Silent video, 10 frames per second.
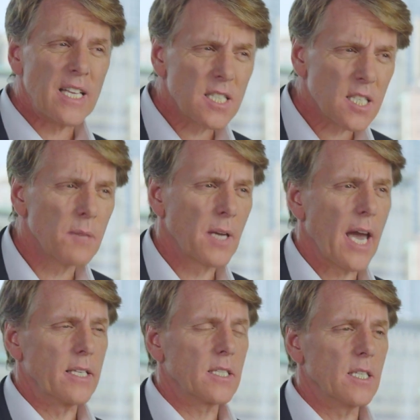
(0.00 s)
In some
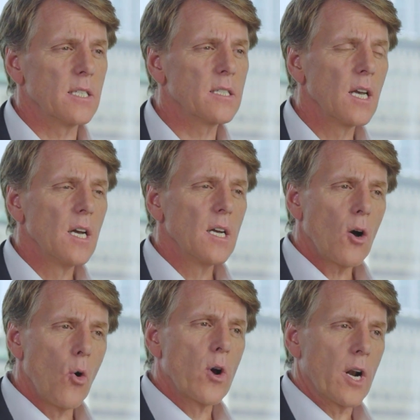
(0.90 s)
cases,
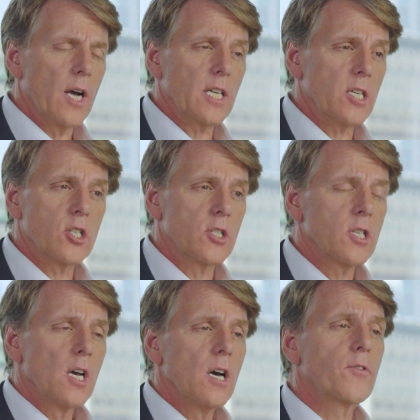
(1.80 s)

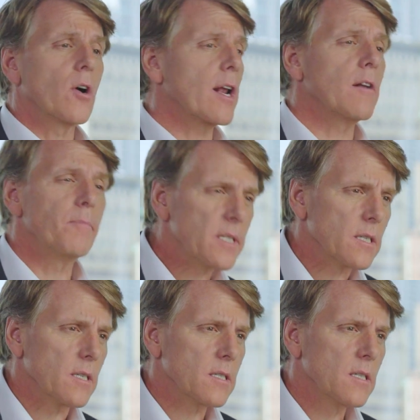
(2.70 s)
organizations have gone out of
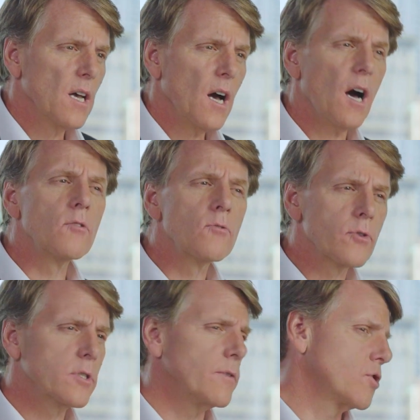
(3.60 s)
business.
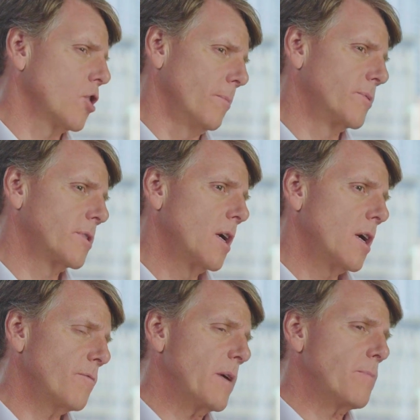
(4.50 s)
Hundreds of jobs
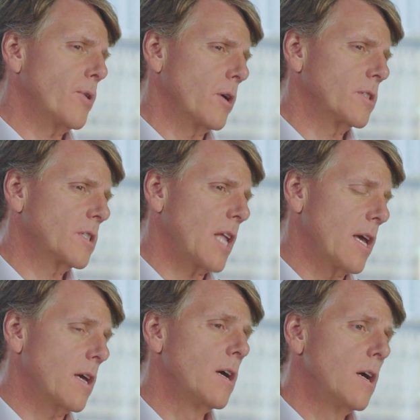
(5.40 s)
have been put at
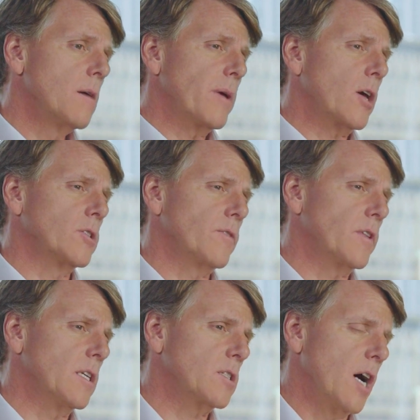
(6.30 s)
stake because
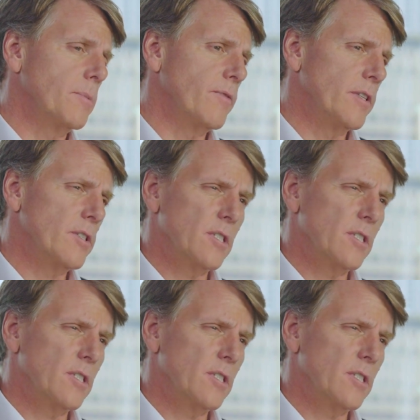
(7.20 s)
of these types of